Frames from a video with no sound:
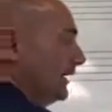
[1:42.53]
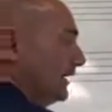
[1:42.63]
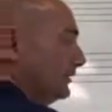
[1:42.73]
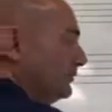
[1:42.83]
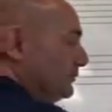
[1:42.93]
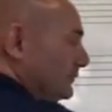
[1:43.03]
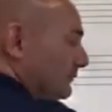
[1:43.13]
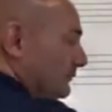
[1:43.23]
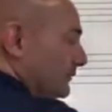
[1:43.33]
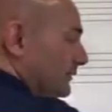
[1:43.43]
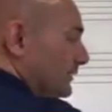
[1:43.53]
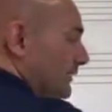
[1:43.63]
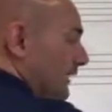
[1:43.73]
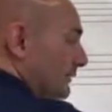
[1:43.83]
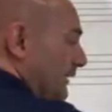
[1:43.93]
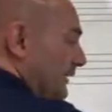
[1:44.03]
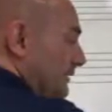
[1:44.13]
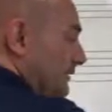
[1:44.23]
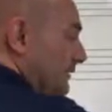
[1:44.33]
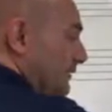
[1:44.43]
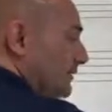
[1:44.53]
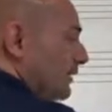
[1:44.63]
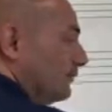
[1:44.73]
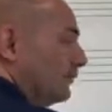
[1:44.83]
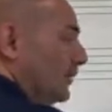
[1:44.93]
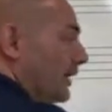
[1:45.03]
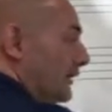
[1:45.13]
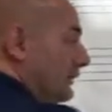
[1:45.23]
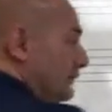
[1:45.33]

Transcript: and you count that as number 1.